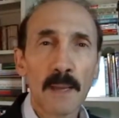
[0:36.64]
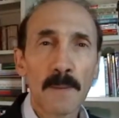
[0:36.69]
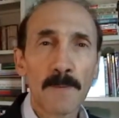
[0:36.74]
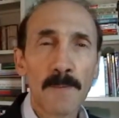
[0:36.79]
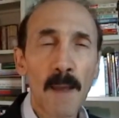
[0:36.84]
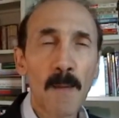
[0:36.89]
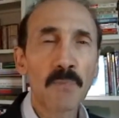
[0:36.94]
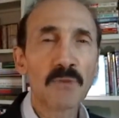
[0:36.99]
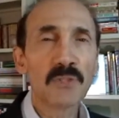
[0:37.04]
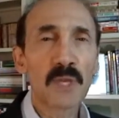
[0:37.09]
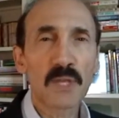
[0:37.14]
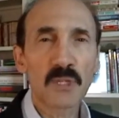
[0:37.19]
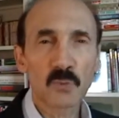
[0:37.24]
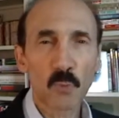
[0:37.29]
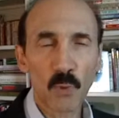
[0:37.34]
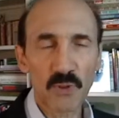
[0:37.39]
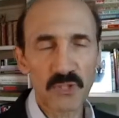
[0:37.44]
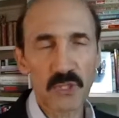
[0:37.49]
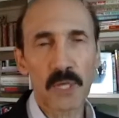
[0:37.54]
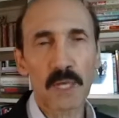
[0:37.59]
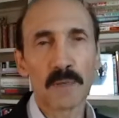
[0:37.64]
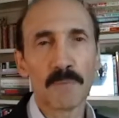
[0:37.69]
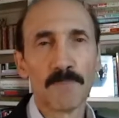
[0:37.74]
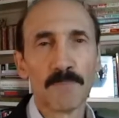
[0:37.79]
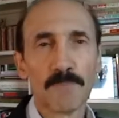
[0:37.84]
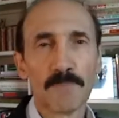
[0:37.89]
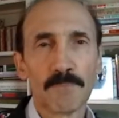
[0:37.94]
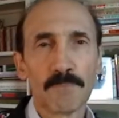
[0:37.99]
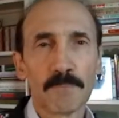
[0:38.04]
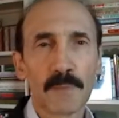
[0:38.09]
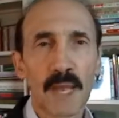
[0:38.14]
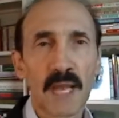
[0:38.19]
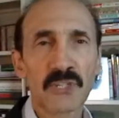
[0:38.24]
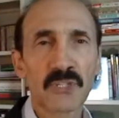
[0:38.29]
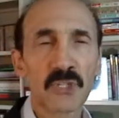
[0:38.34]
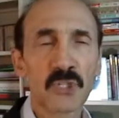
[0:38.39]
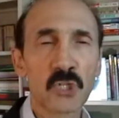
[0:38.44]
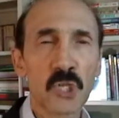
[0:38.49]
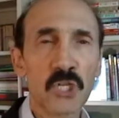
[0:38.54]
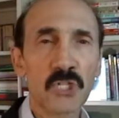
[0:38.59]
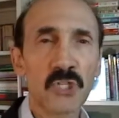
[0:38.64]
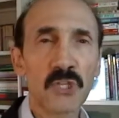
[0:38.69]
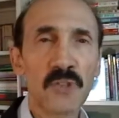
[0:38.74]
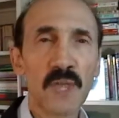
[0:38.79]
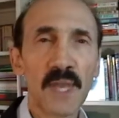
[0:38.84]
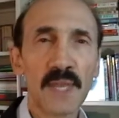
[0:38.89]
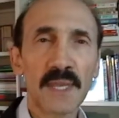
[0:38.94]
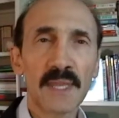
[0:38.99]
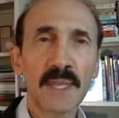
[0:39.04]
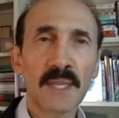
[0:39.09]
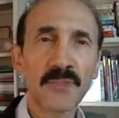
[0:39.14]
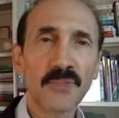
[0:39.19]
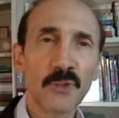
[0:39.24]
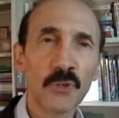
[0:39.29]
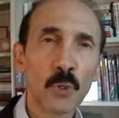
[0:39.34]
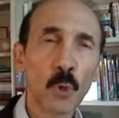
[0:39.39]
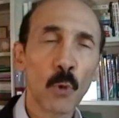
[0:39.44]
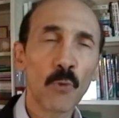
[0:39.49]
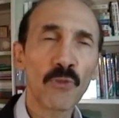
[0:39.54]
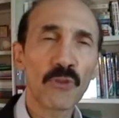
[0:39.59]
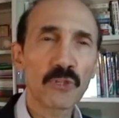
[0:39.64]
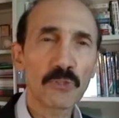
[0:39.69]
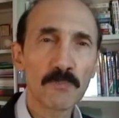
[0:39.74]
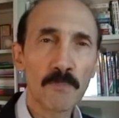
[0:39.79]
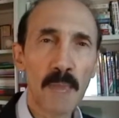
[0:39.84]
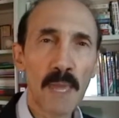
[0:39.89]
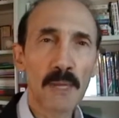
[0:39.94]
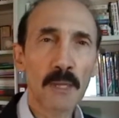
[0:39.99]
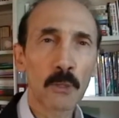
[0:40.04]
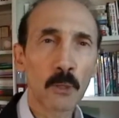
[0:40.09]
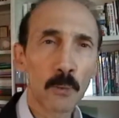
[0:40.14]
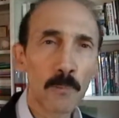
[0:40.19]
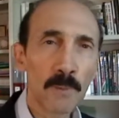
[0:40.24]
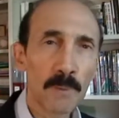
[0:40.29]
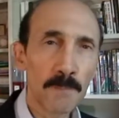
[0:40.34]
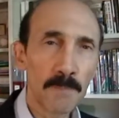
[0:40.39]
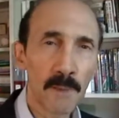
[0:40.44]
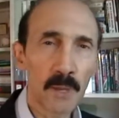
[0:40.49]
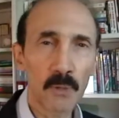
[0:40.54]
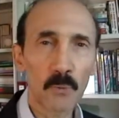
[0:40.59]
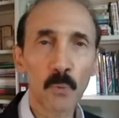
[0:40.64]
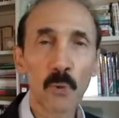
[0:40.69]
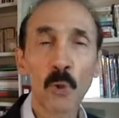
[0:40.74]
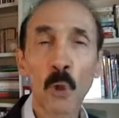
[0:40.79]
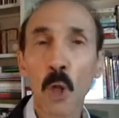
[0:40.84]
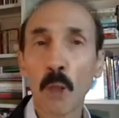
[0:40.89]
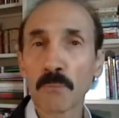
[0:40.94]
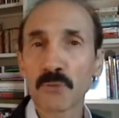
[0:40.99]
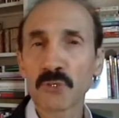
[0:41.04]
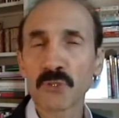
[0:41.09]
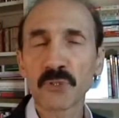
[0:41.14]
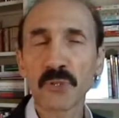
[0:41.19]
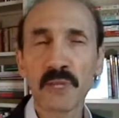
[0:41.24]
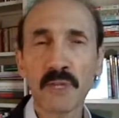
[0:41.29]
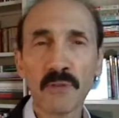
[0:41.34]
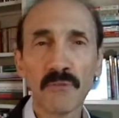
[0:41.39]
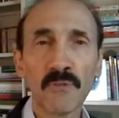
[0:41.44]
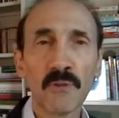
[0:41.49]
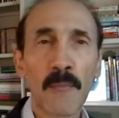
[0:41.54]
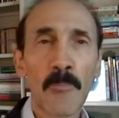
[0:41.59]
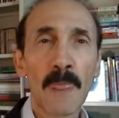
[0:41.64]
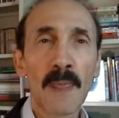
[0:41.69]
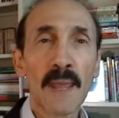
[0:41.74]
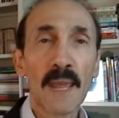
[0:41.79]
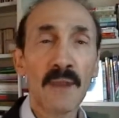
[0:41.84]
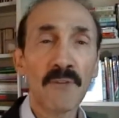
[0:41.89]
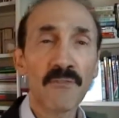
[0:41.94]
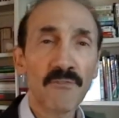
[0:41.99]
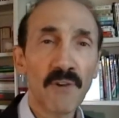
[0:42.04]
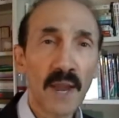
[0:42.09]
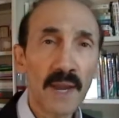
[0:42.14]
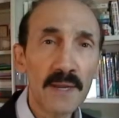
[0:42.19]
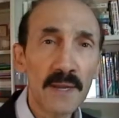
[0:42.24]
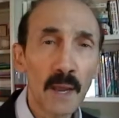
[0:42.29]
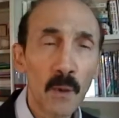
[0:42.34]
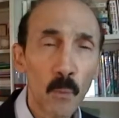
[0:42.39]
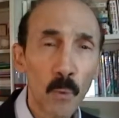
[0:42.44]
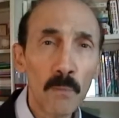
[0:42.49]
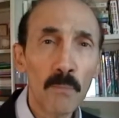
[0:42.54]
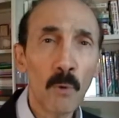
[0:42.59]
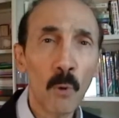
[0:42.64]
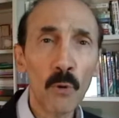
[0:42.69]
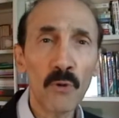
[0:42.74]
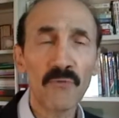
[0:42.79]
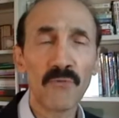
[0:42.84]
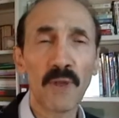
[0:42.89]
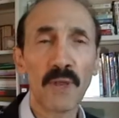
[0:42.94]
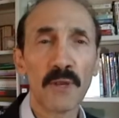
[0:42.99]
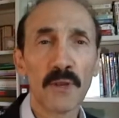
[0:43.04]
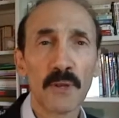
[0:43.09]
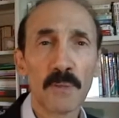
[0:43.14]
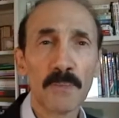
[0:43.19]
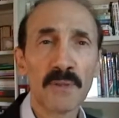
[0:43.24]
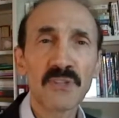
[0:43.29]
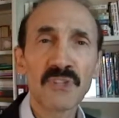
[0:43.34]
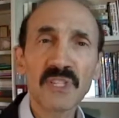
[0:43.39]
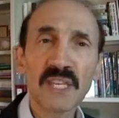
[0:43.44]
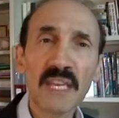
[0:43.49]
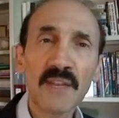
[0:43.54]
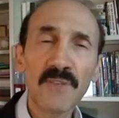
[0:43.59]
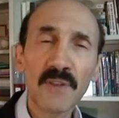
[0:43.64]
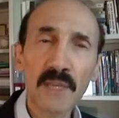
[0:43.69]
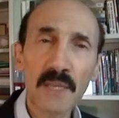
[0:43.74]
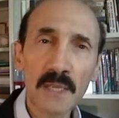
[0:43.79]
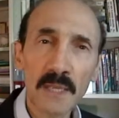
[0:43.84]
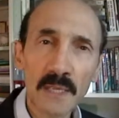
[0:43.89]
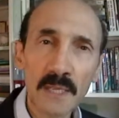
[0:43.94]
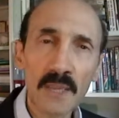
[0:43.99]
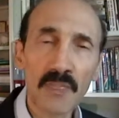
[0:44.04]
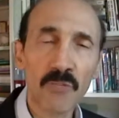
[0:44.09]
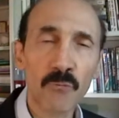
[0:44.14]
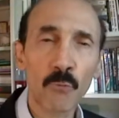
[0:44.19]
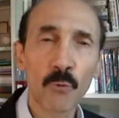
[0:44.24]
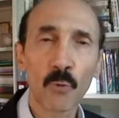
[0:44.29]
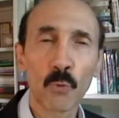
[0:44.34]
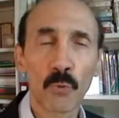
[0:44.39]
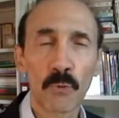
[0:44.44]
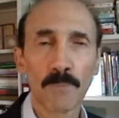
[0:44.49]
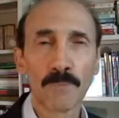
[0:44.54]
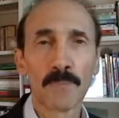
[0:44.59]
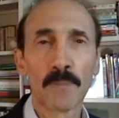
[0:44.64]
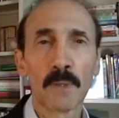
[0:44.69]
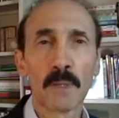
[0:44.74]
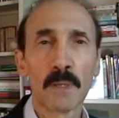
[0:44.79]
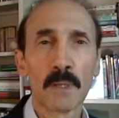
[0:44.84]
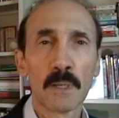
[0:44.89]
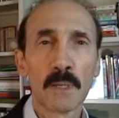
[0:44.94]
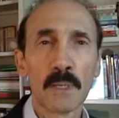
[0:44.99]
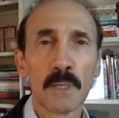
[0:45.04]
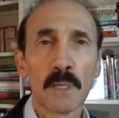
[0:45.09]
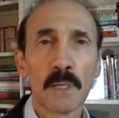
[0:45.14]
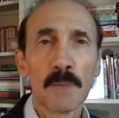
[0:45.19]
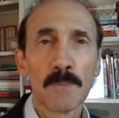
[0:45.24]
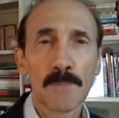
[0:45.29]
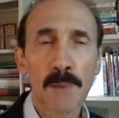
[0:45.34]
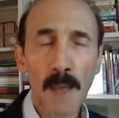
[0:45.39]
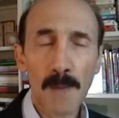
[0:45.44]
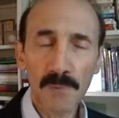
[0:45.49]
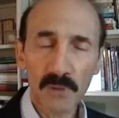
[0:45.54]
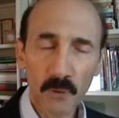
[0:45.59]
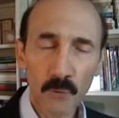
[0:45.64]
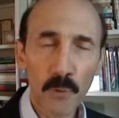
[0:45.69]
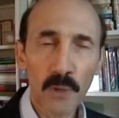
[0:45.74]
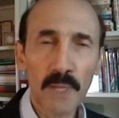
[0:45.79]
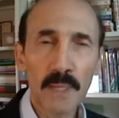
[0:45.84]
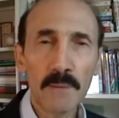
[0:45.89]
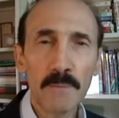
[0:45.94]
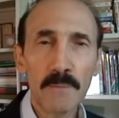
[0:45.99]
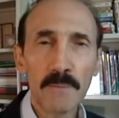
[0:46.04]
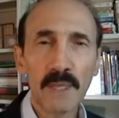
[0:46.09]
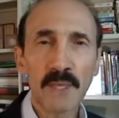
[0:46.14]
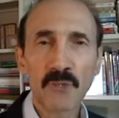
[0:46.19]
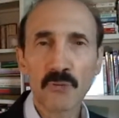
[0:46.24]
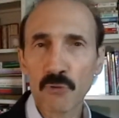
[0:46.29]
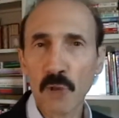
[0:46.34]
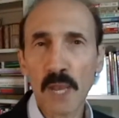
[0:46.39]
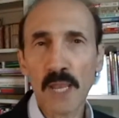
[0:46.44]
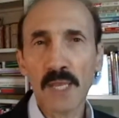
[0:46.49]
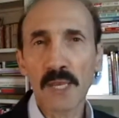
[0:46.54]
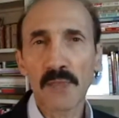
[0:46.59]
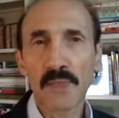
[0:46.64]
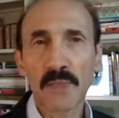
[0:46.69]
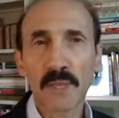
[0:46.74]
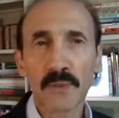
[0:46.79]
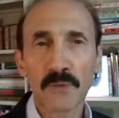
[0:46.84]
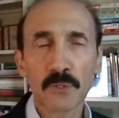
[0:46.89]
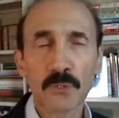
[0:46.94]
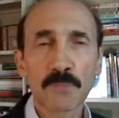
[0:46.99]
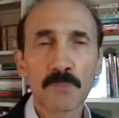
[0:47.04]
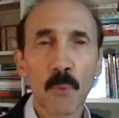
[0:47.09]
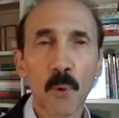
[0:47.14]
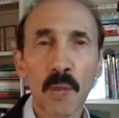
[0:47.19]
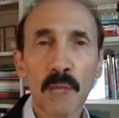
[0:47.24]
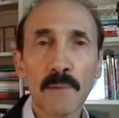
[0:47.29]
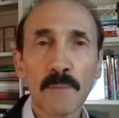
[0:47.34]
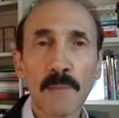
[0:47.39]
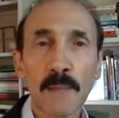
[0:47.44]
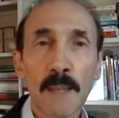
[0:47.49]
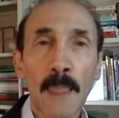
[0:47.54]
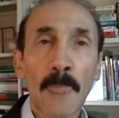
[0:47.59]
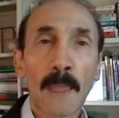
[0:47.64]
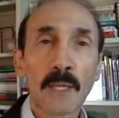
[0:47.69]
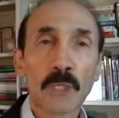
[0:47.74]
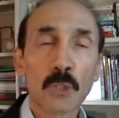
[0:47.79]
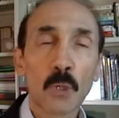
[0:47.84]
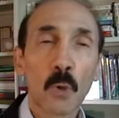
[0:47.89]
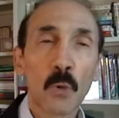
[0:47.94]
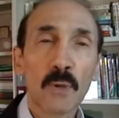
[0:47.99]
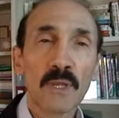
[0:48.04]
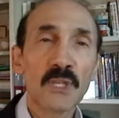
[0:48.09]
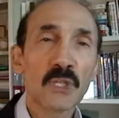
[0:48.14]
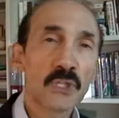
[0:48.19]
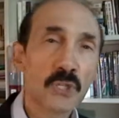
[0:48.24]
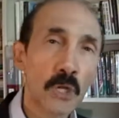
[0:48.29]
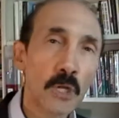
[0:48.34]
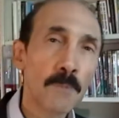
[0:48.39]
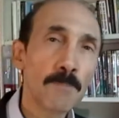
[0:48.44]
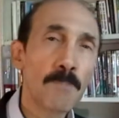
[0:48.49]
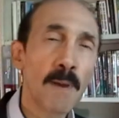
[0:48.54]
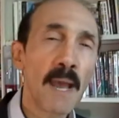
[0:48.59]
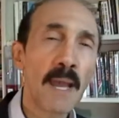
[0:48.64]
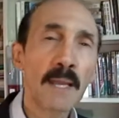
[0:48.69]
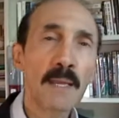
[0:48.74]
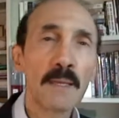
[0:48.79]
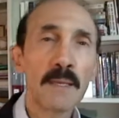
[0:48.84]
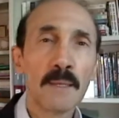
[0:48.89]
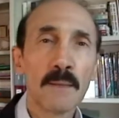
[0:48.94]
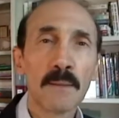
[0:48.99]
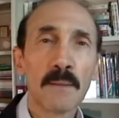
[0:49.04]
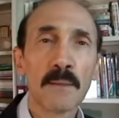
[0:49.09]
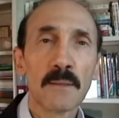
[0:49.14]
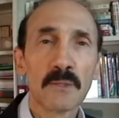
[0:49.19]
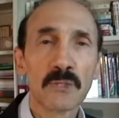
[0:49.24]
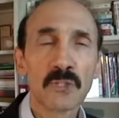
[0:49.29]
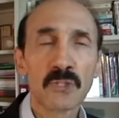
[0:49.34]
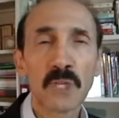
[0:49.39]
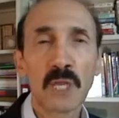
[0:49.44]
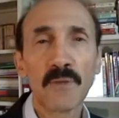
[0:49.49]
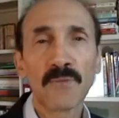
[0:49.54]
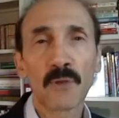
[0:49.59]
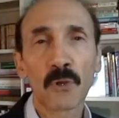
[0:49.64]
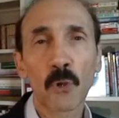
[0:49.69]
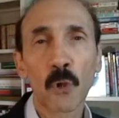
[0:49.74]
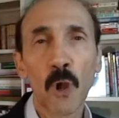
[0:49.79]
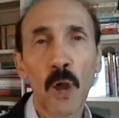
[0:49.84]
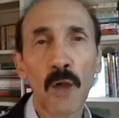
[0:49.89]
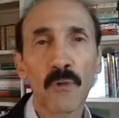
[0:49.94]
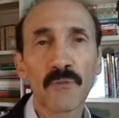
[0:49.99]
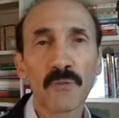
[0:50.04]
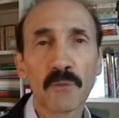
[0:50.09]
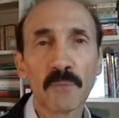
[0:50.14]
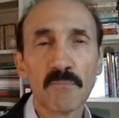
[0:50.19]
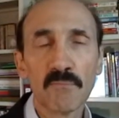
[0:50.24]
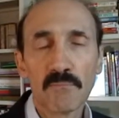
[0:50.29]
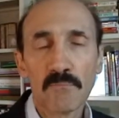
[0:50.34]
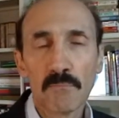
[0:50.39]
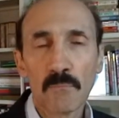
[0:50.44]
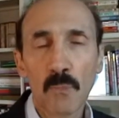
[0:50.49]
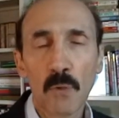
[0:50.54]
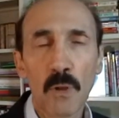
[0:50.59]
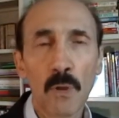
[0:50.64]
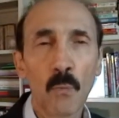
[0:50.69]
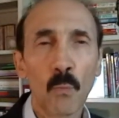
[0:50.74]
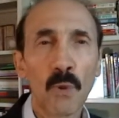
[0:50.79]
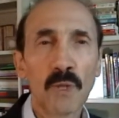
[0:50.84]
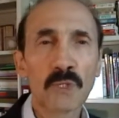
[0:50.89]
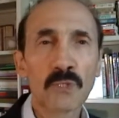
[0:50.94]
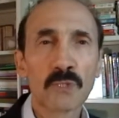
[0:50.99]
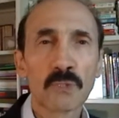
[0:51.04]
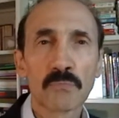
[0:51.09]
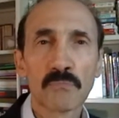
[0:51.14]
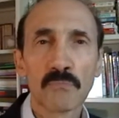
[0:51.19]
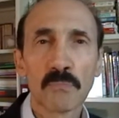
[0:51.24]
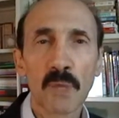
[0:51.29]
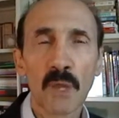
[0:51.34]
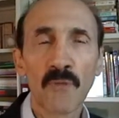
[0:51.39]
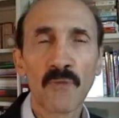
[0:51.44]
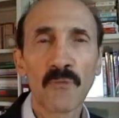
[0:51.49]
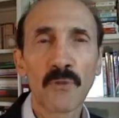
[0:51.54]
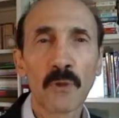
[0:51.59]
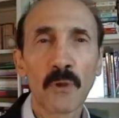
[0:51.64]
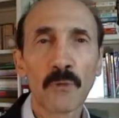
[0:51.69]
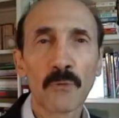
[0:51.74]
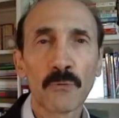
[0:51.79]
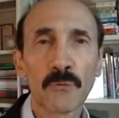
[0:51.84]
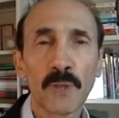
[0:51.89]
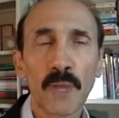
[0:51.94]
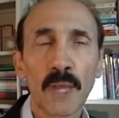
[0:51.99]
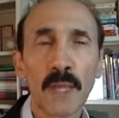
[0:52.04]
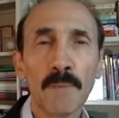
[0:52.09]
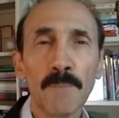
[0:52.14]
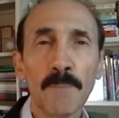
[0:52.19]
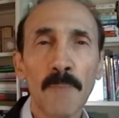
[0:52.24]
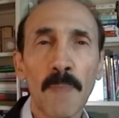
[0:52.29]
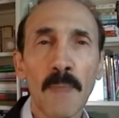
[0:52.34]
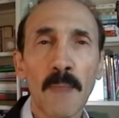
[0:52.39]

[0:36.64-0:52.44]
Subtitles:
Bob was at his wit's end. I suggested that he get to know this man a little bit better, we'll call him Steve, and find out what motivated him and see if he could get through to him. Bob agreed, he'd try anything at this point, so he started buying Steve a coffee, well, once every other day,